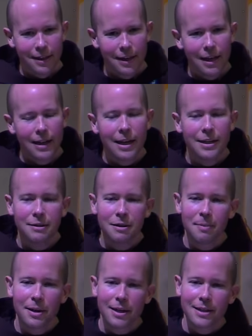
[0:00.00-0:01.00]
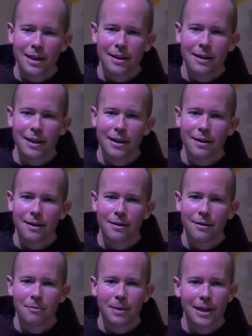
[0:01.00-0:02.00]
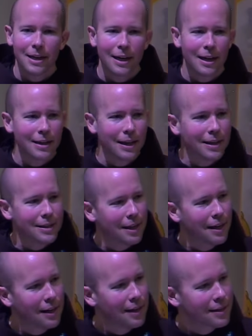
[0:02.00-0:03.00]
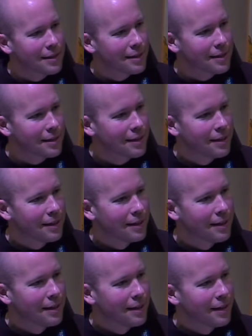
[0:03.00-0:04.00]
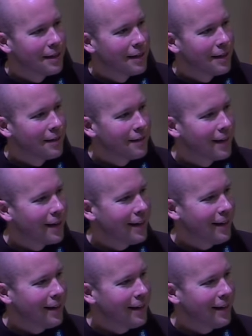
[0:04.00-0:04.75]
And they do it because they think, oh my God, that's us. Right?